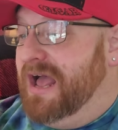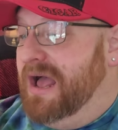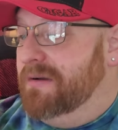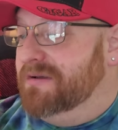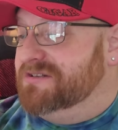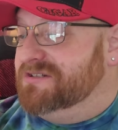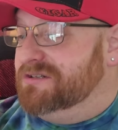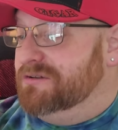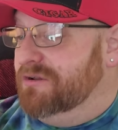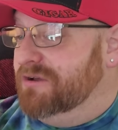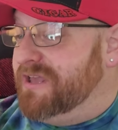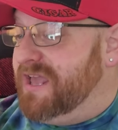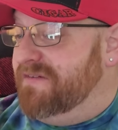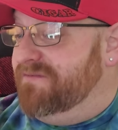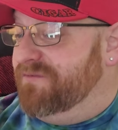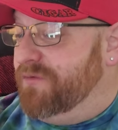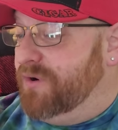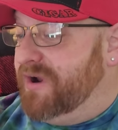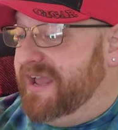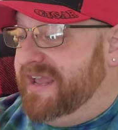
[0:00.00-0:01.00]
I was
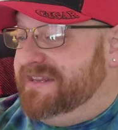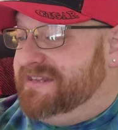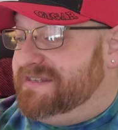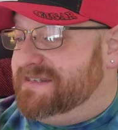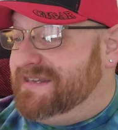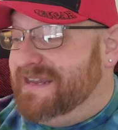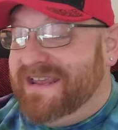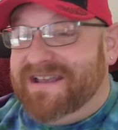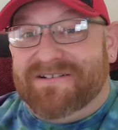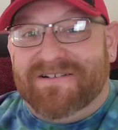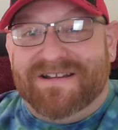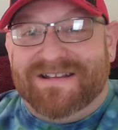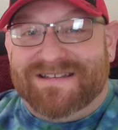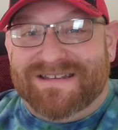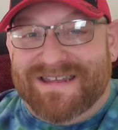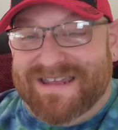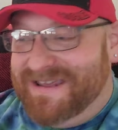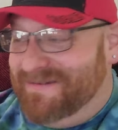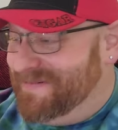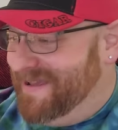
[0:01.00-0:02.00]
looking for a
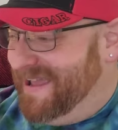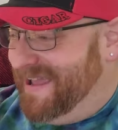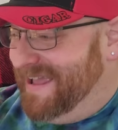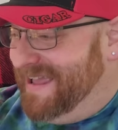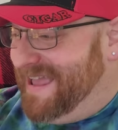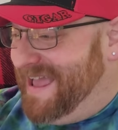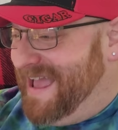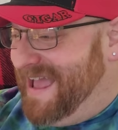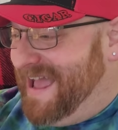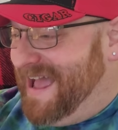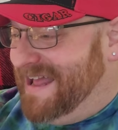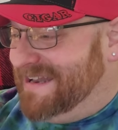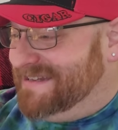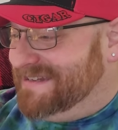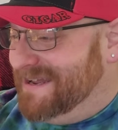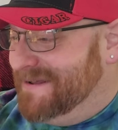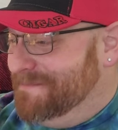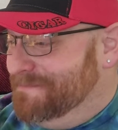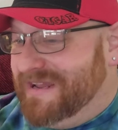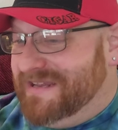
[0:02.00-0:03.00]
secret keeping
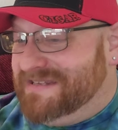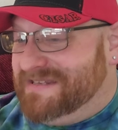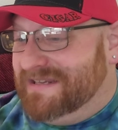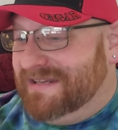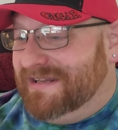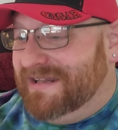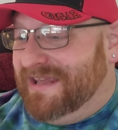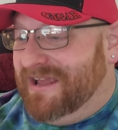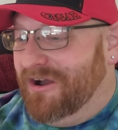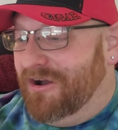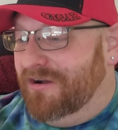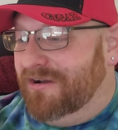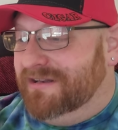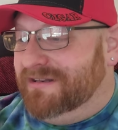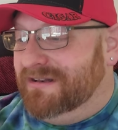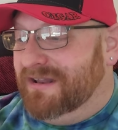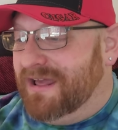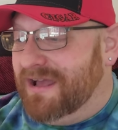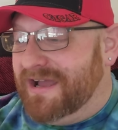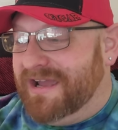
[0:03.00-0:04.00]
cat recently
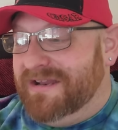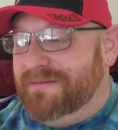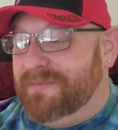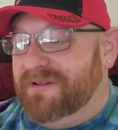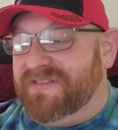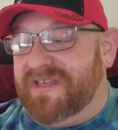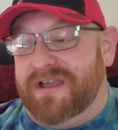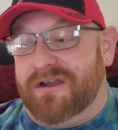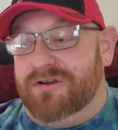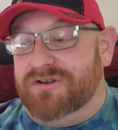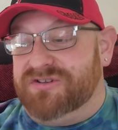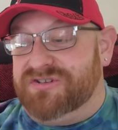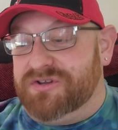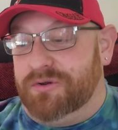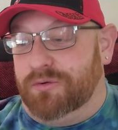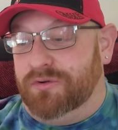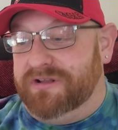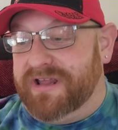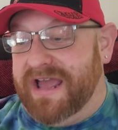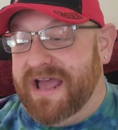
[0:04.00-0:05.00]
online, but they are
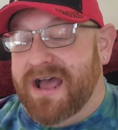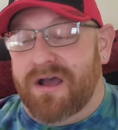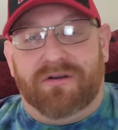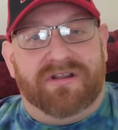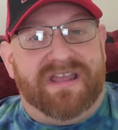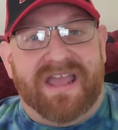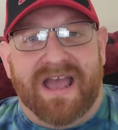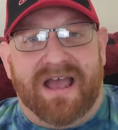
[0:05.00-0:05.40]
sold out.